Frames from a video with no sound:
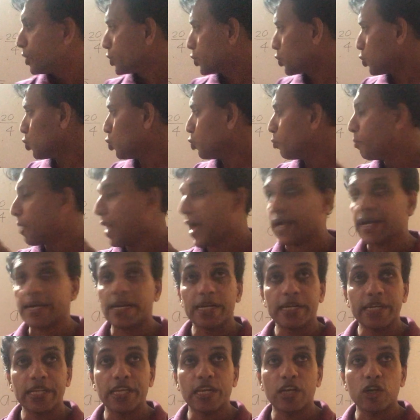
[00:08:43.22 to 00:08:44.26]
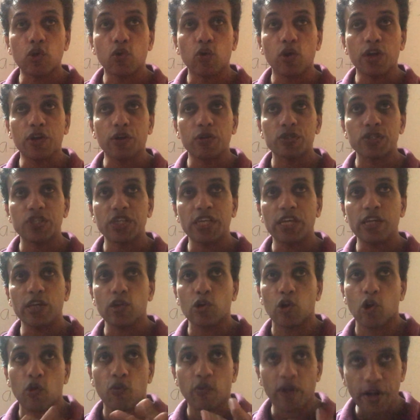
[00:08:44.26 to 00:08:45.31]
2 bracket equal to
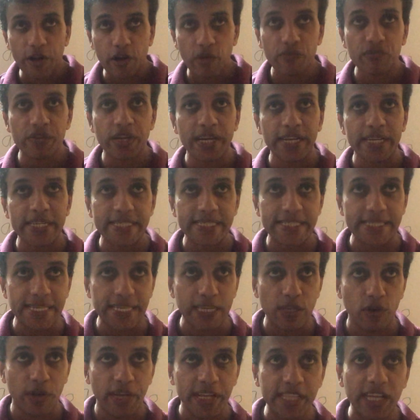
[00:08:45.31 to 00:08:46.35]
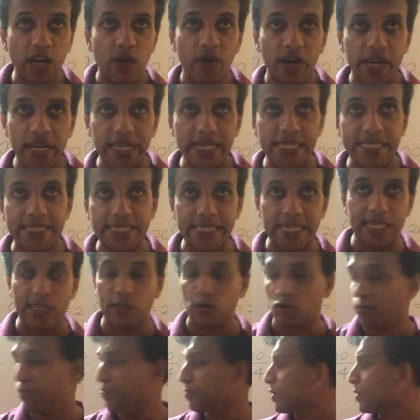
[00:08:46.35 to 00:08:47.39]
0, one of that is 0, either one is 0.